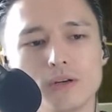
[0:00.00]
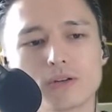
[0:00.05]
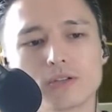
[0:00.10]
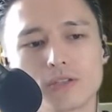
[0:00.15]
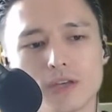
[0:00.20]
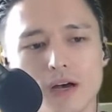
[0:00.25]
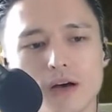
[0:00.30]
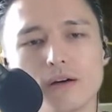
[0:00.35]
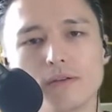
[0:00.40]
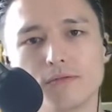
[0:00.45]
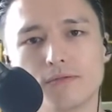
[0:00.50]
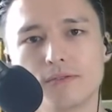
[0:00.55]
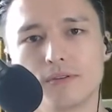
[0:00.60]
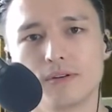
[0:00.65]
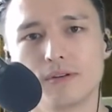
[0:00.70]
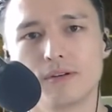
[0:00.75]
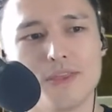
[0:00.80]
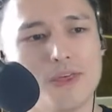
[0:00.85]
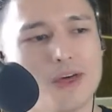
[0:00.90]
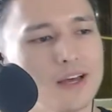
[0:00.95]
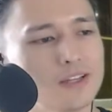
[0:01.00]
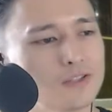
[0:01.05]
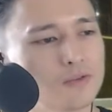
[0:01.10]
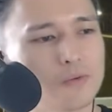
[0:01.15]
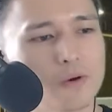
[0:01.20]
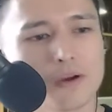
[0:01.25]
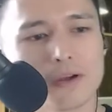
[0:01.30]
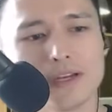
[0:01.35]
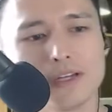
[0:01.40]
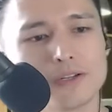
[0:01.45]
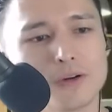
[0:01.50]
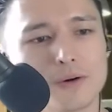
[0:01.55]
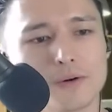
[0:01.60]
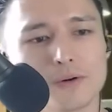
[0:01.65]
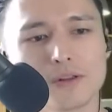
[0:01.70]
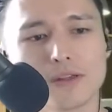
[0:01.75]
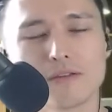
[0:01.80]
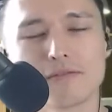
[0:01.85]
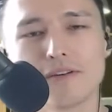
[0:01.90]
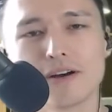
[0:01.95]
yourself? That's where he
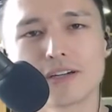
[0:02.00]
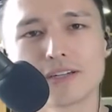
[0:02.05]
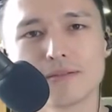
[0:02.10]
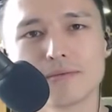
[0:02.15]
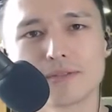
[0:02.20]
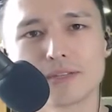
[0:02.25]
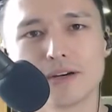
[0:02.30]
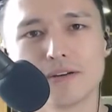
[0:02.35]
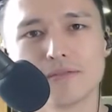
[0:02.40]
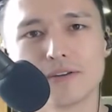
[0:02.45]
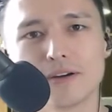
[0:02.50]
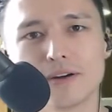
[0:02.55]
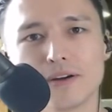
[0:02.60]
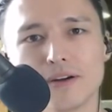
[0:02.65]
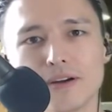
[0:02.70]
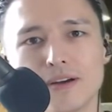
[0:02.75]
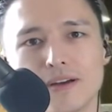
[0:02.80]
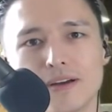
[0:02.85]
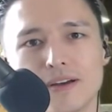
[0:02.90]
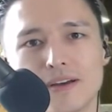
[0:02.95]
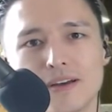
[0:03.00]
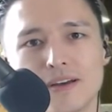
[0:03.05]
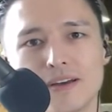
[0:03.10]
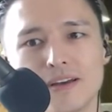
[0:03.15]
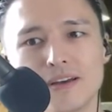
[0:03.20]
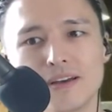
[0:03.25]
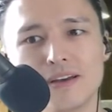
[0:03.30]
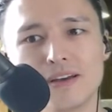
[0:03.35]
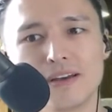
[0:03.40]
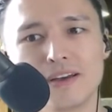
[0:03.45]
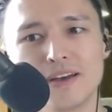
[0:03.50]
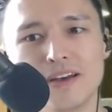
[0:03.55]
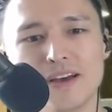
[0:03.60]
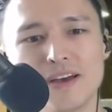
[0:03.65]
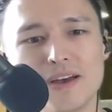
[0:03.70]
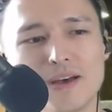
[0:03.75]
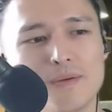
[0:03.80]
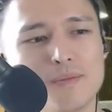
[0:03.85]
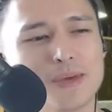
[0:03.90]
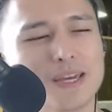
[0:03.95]
totally fucked himself here.
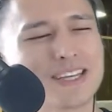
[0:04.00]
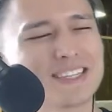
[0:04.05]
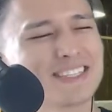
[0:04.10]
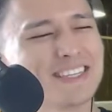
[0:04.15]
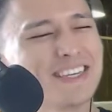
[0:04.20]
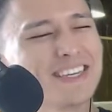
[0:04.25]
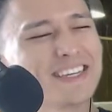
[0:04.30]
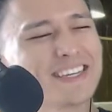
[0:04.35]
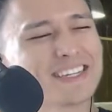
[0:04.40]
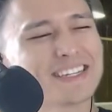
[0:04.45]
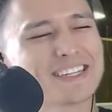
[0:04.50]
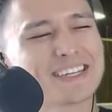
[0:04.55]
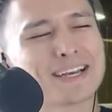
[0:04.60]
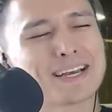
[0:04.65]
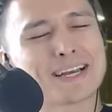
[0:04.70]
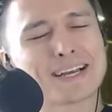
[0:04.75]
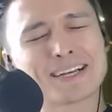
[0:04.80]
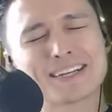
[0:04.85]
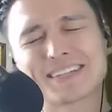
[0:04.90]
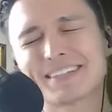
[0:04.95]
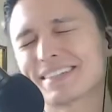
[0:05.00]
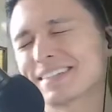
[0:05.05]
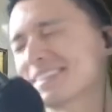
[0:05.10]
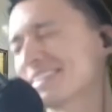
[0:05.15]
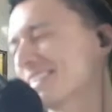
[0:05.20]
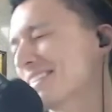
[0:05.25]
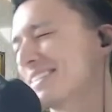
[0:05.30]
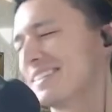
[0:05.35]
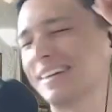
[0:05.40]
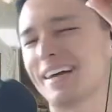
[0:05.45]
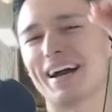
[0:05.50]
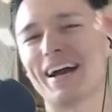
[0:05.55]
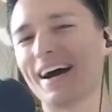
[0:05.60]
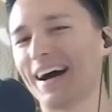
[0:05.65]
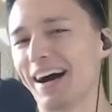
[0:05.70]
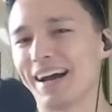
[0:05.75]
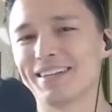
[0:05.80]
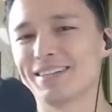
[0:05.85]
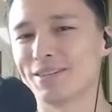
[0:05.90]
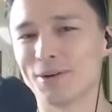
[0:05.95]
Because he could,
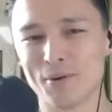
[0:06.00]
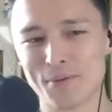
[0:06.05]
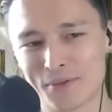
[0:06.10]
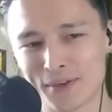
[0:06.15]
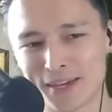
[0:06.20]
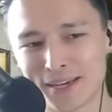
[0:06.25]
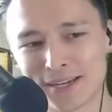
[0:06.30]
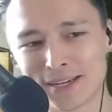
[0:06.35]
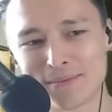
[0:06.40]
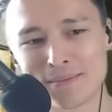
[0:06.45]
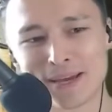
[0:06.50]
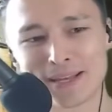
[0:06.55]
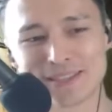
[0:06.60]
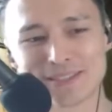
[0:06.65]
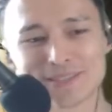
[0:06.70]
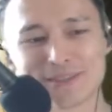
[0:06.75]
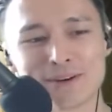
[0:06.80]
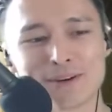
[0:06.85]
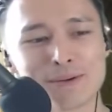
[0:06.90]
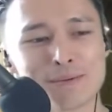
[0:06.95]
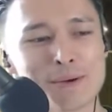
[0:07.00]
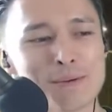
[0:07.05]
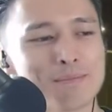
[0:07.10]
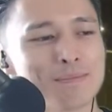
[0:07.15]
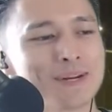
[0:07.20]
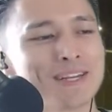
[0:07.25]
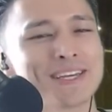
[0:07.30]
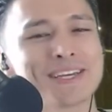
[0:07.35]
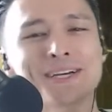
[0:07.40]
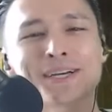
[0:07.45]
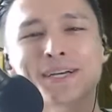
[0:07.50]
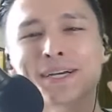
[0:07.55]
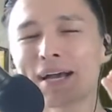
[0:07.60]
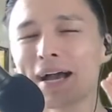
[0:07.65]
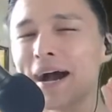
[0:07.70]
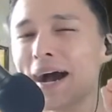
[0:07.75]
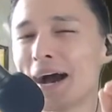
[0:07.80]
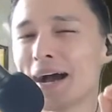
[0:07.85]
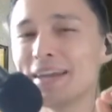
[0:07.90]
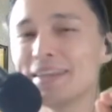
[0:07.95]
I don't think he could make this argument, but he could
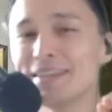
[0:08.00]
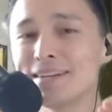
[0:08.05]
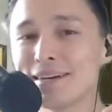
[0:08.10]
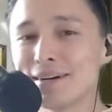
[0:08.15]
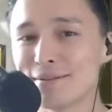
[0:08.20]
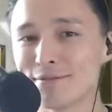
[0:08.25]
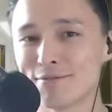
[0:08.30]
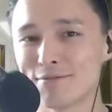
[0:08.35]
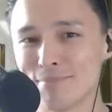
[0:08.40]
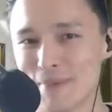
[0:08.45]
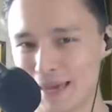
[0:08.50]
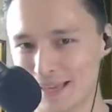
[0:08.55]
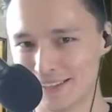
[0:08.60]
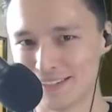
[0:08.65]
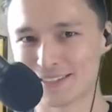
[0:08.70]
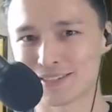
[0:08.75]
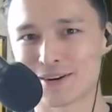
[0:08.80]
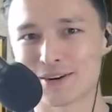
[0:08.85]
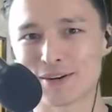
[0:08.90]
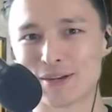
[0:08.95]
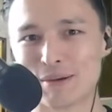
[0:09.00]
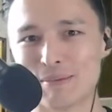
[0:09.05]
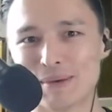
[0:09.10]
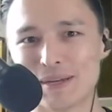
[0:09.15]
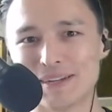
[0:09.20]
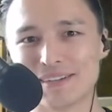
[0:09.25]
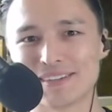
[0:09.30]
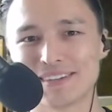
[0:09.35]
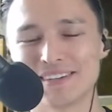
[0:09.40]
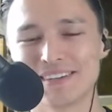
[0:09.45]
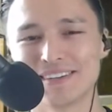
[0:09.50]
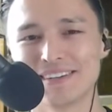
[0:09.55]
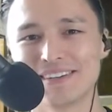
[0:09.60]
kind of make this argument